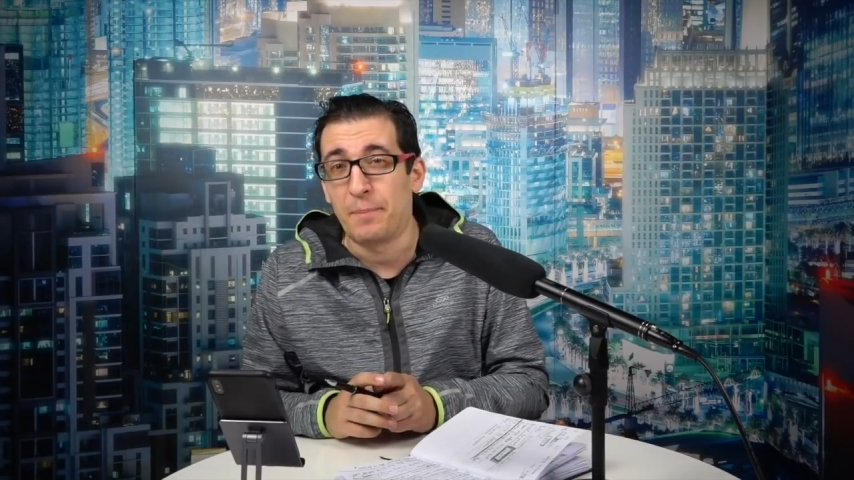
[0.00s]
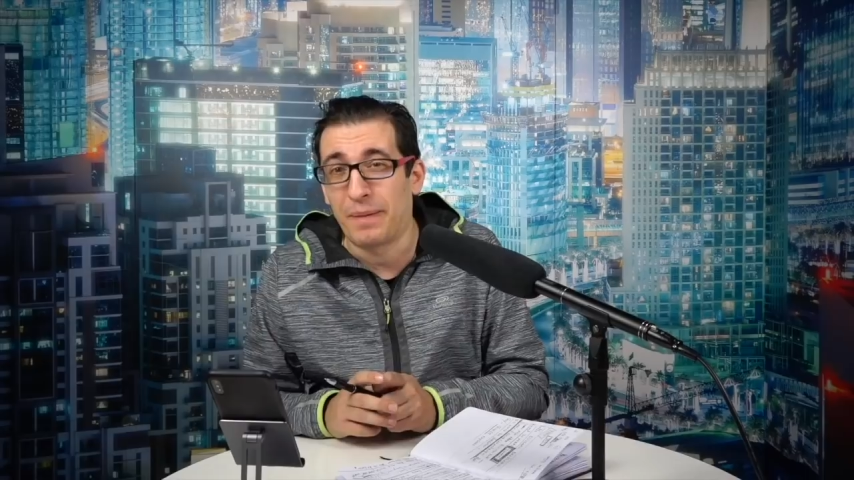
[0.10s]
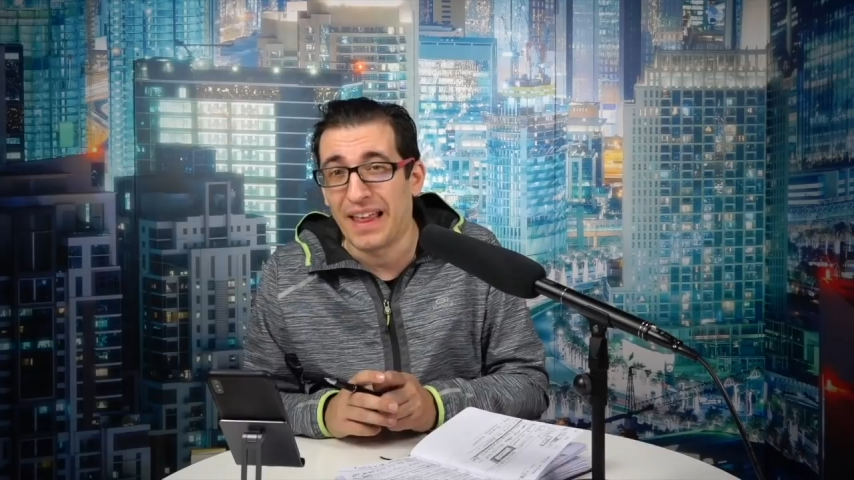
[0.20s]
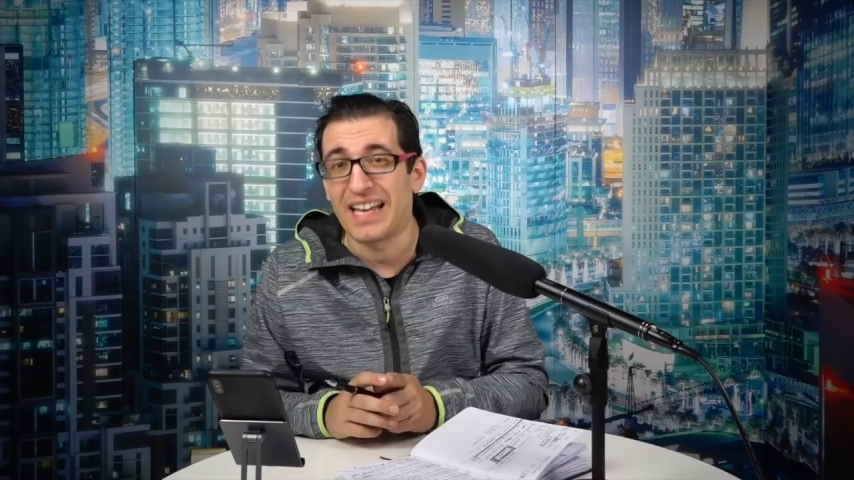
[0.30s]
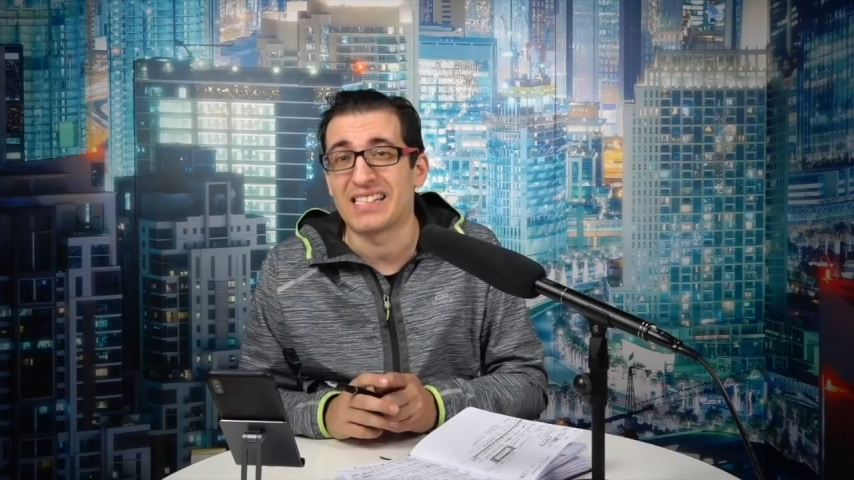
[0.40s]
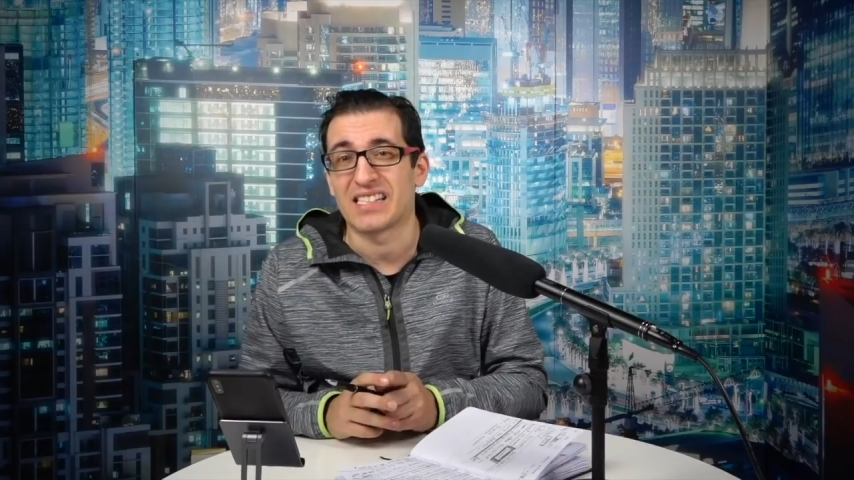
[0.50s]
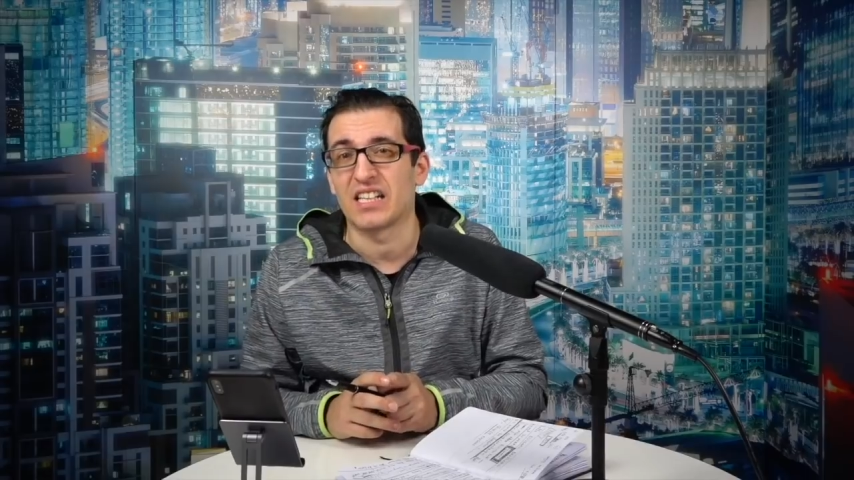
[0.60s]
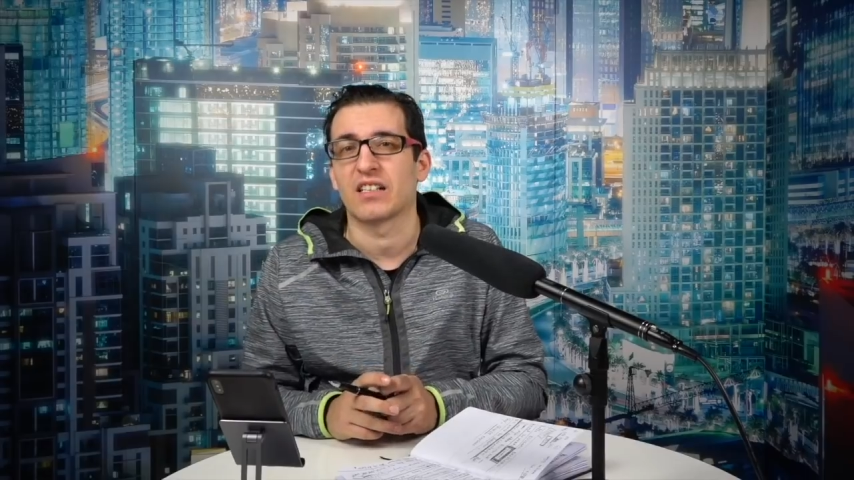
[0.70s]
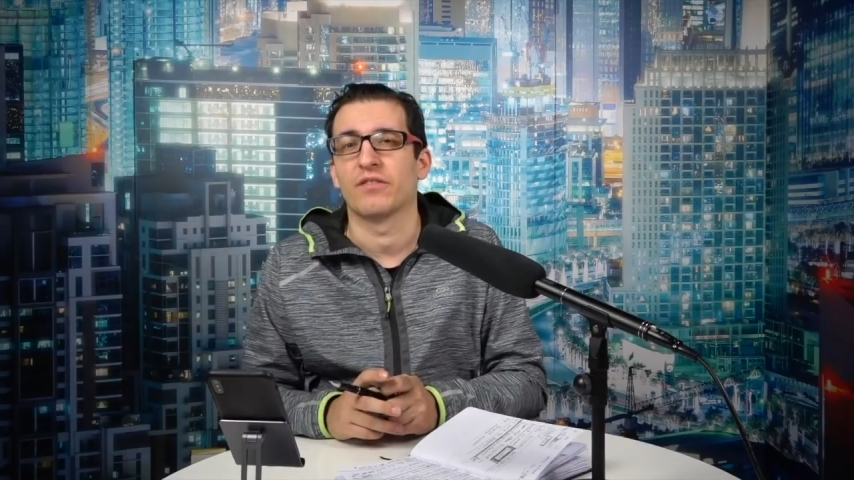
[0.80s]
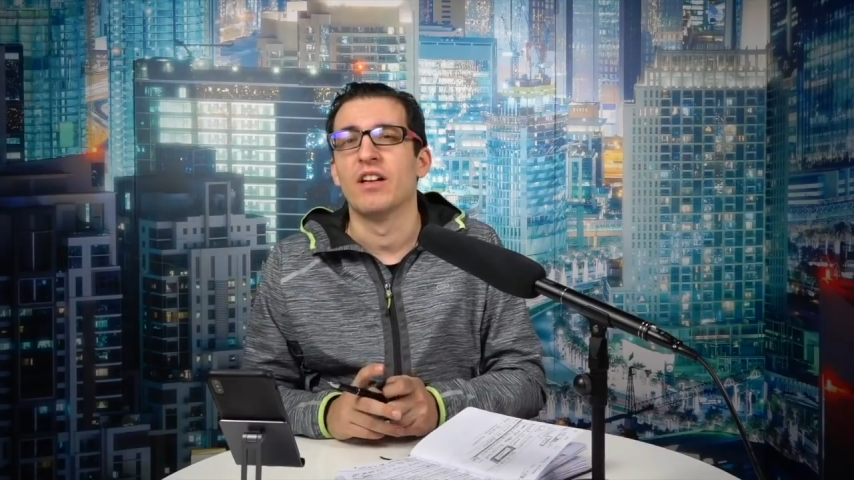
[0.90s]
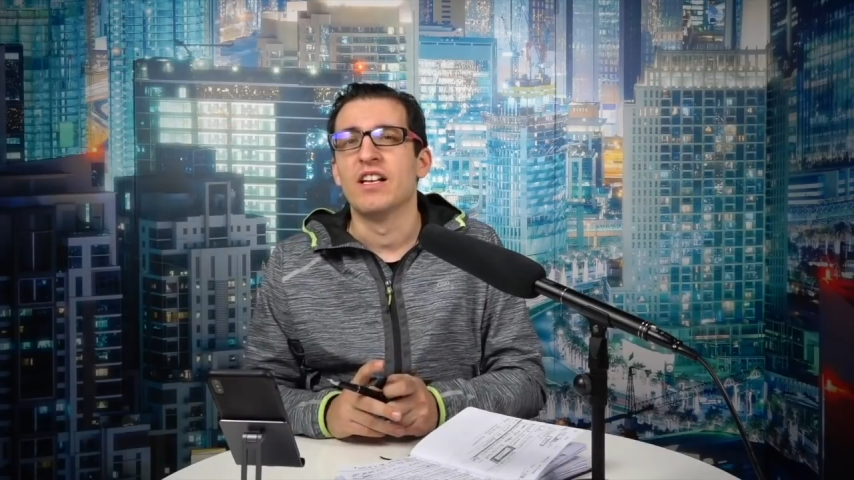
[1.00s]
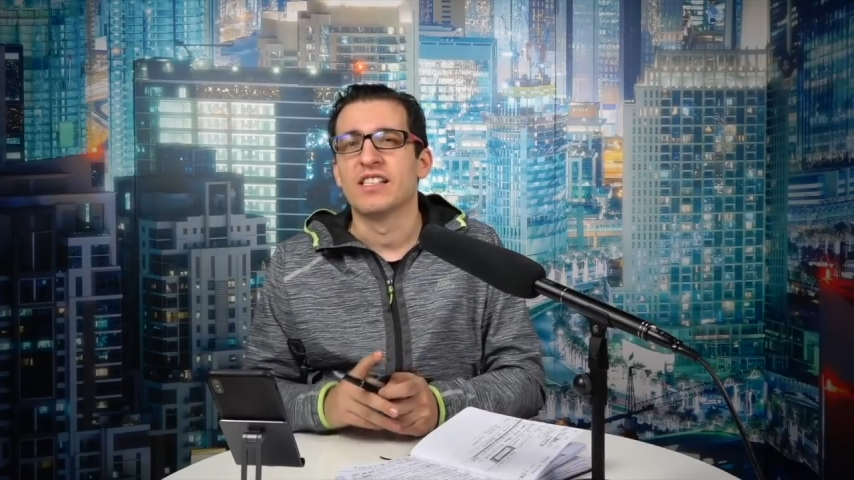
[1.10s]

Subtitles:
plays StarCraft.